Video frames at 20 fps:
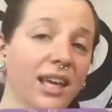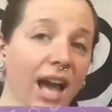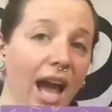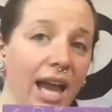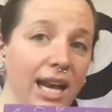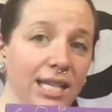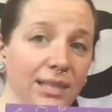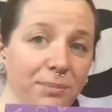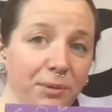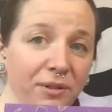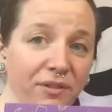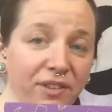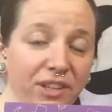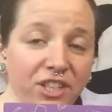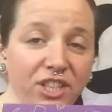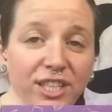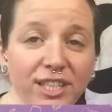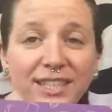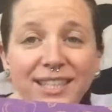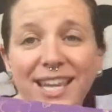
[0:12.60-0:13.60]
Goddess
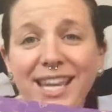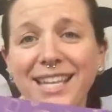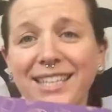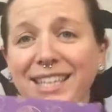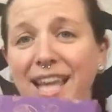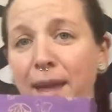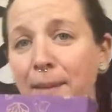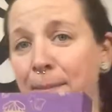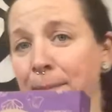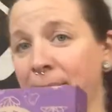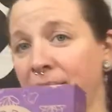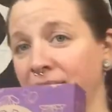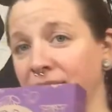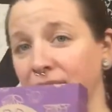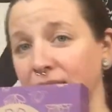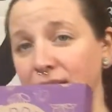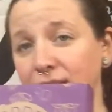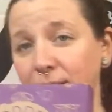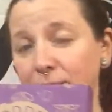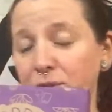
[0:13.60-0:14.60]
Provisions is a
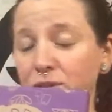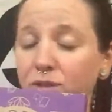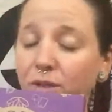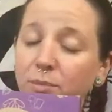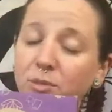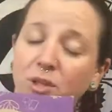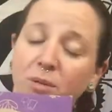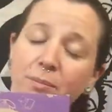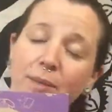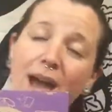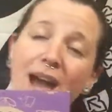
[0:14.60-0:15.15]
monthly subscription